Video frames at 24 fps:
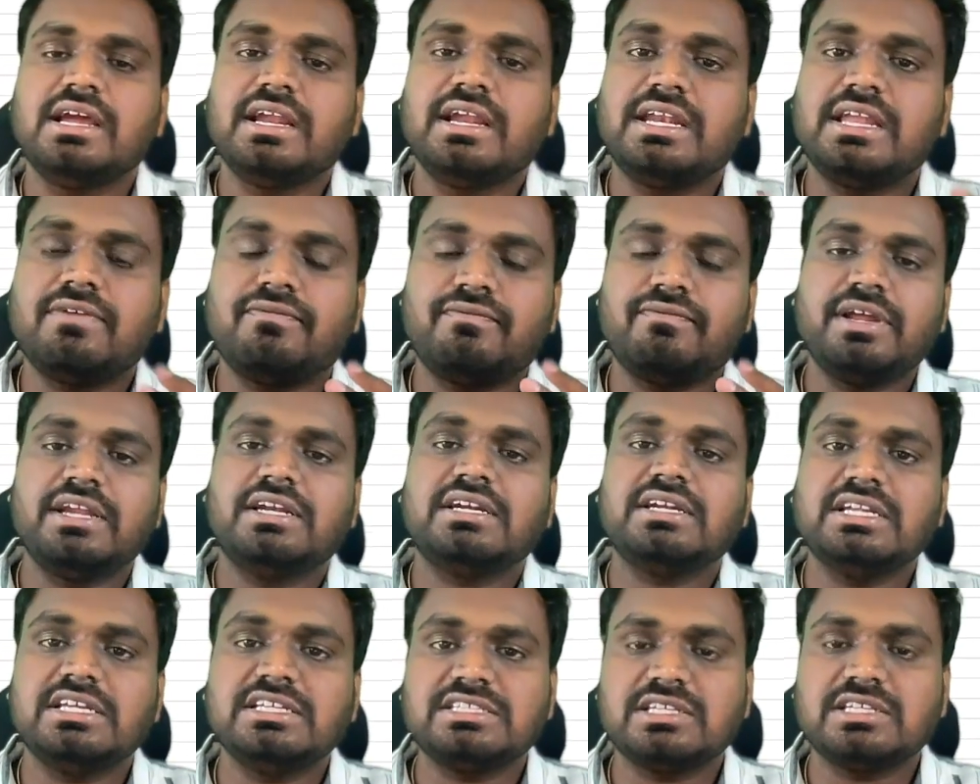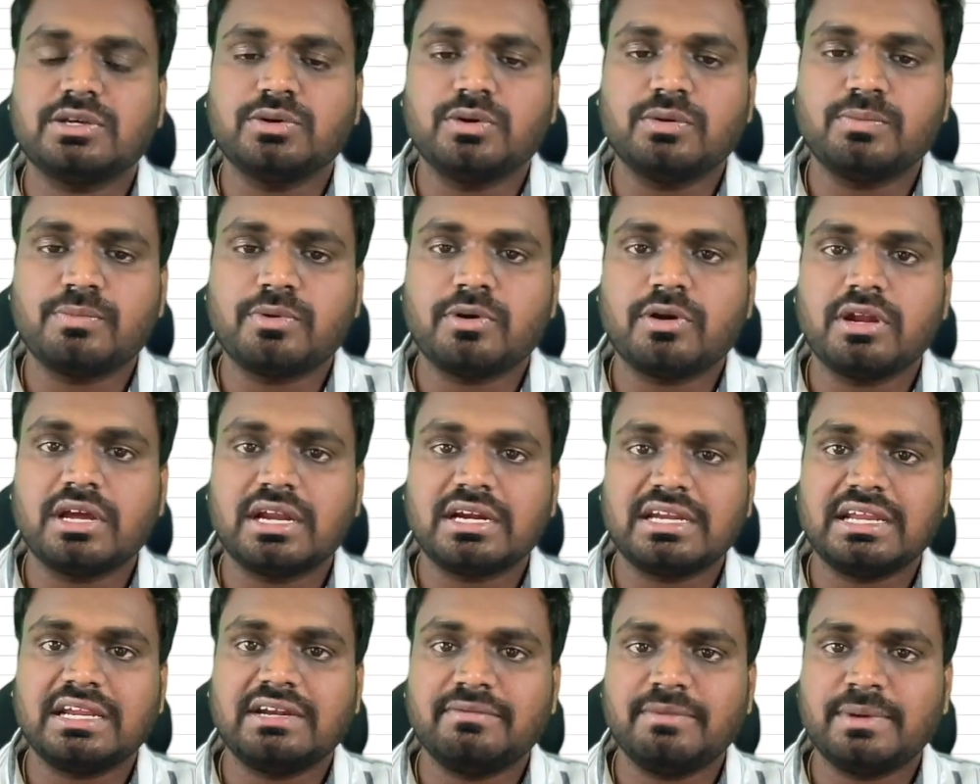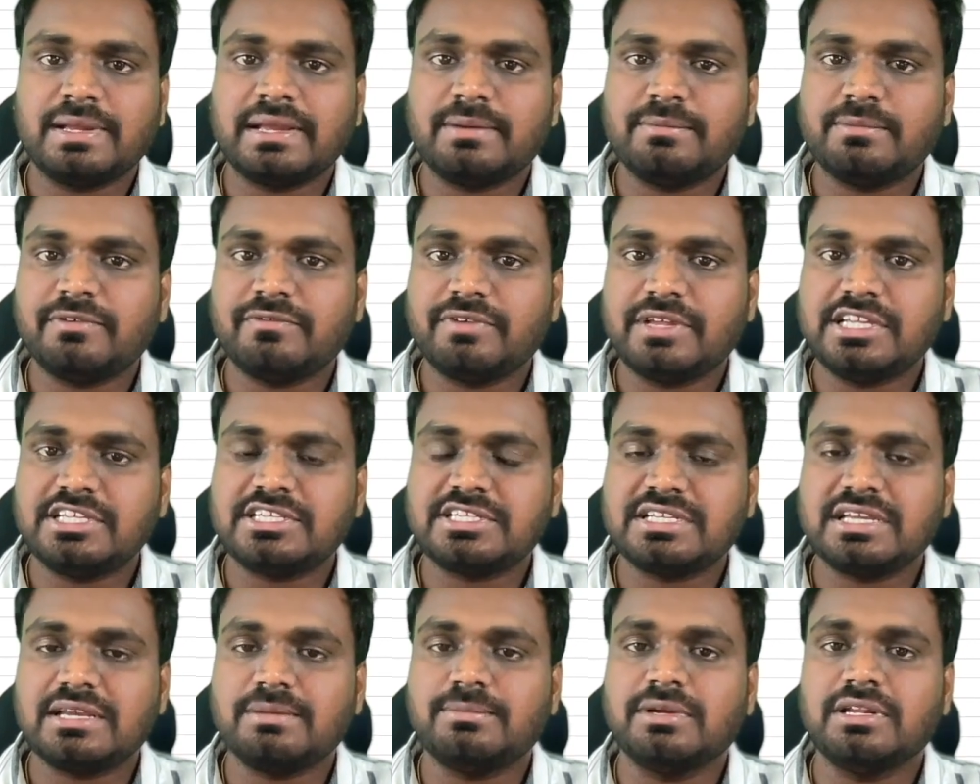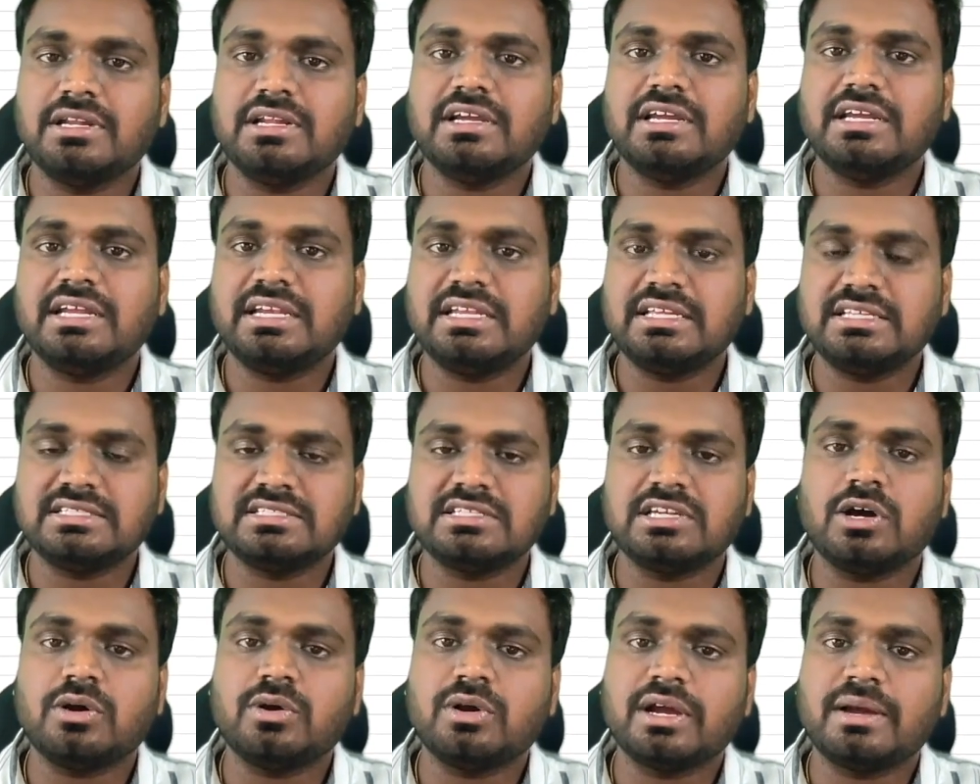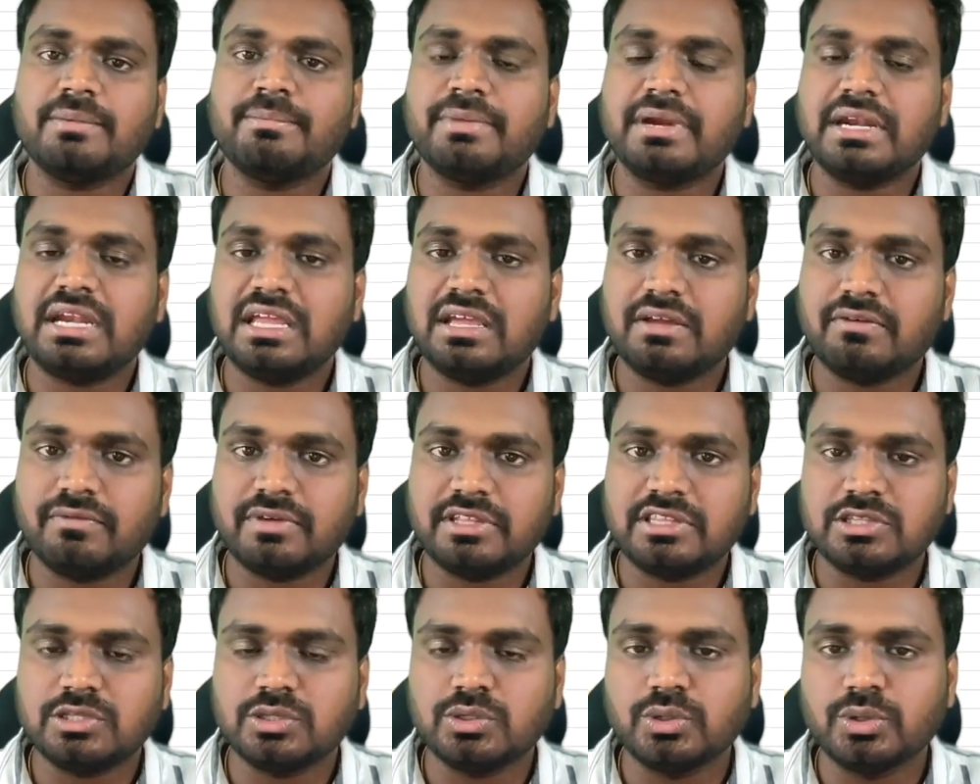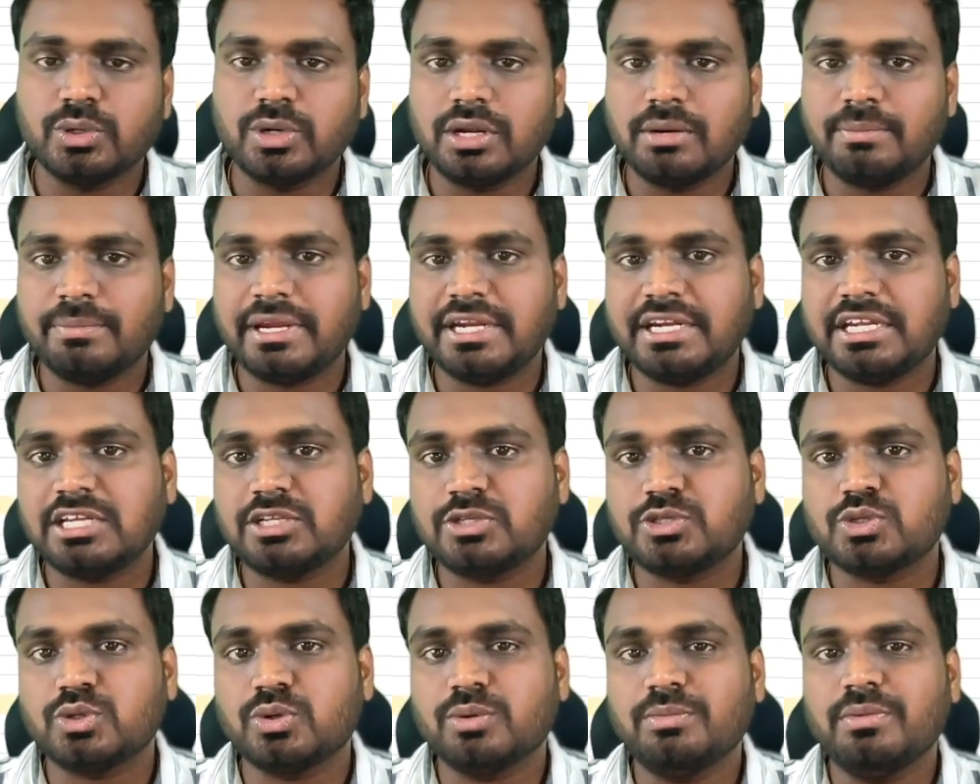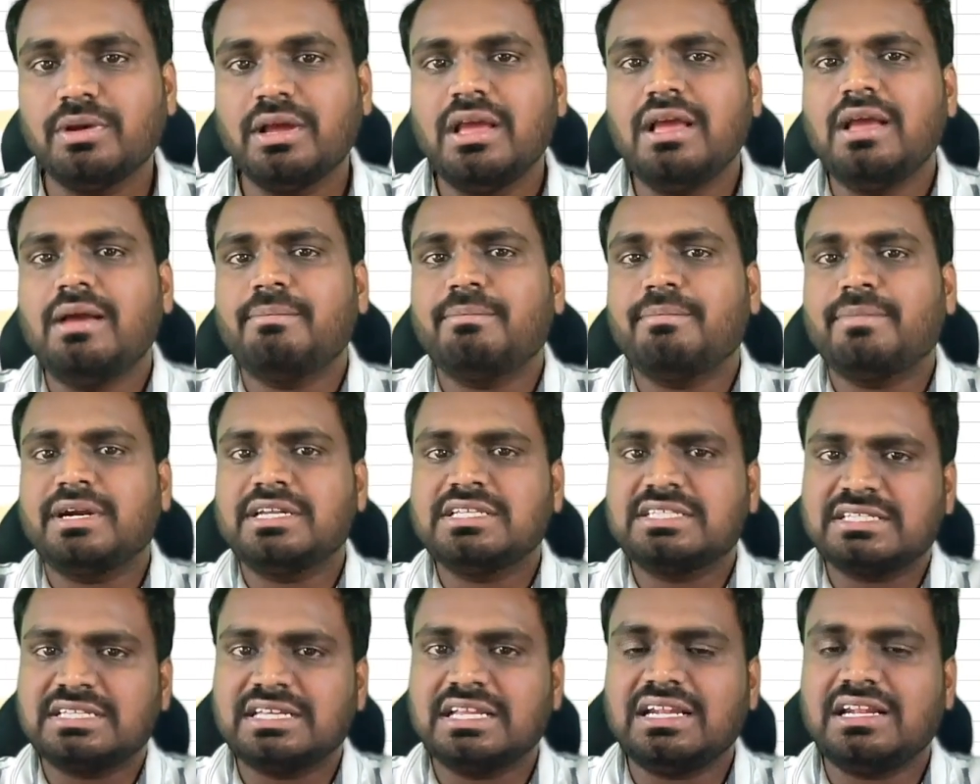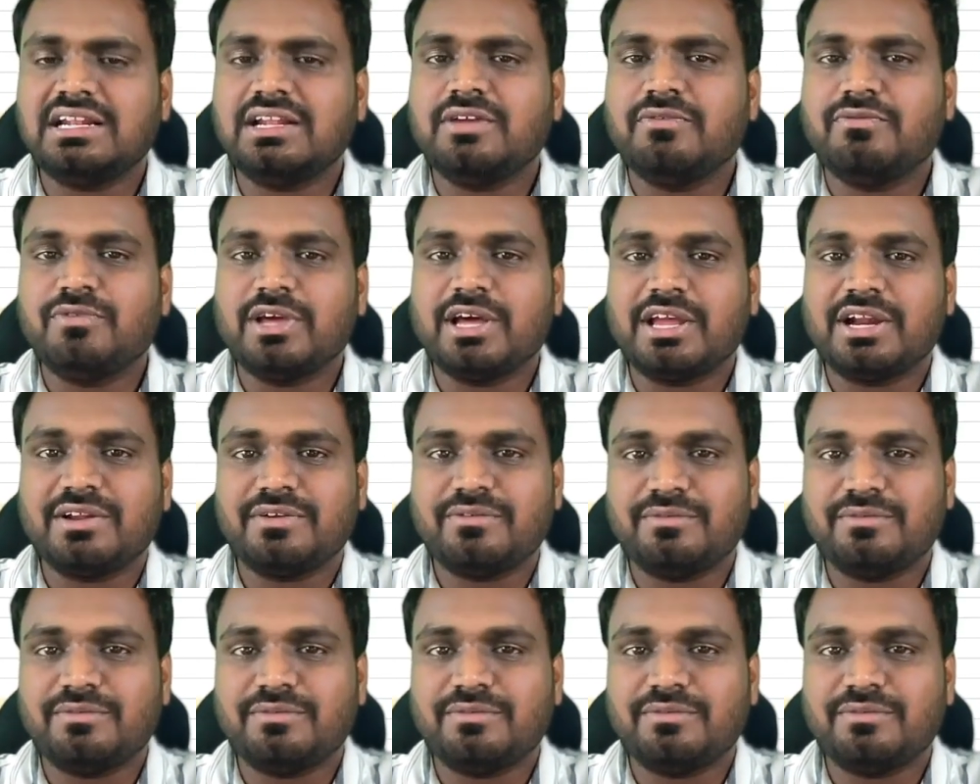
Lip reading: definitely is a good product and become a very stable. It is now competing with Google Meeting, Zoom. But still, if you are